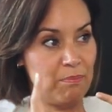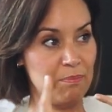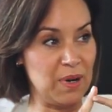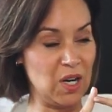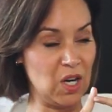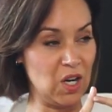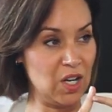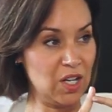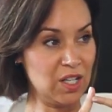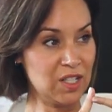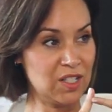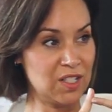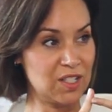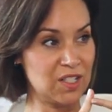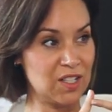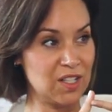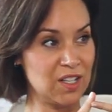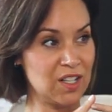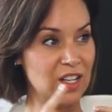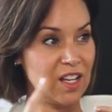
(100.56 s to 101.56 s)

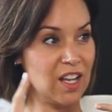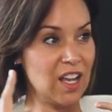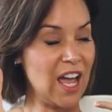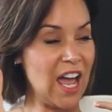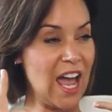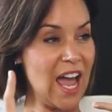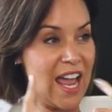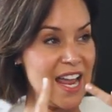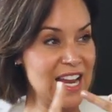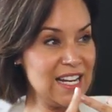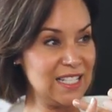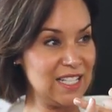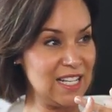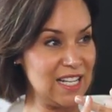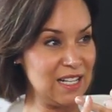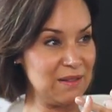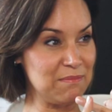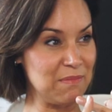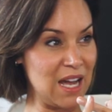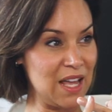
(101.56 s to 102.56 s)
past,
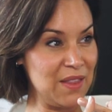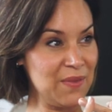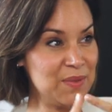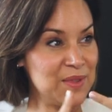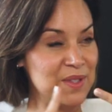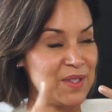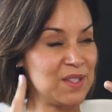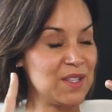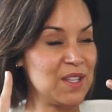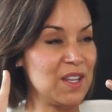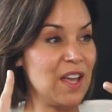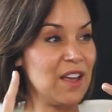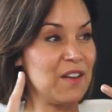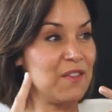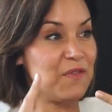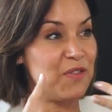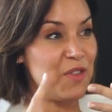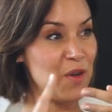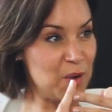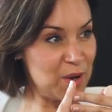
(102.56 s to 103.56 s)
18 months,
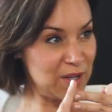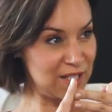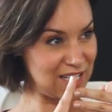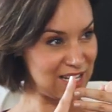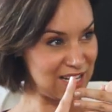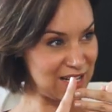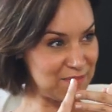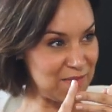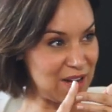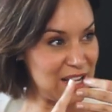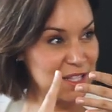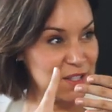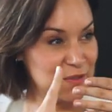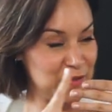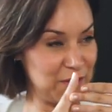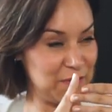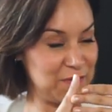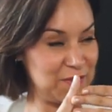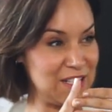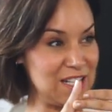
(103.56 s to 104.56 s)
13 months,
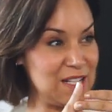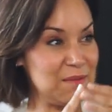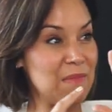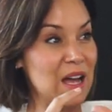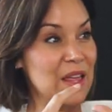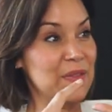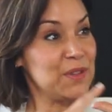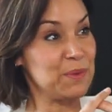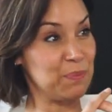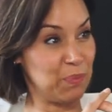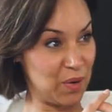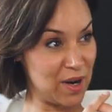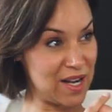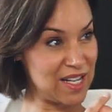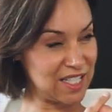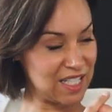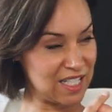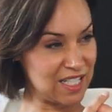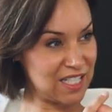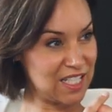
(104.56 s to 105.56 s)
15 months,
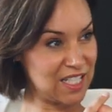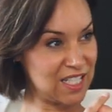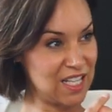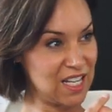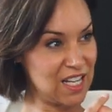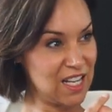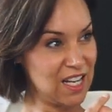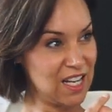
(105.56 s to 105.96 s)
present.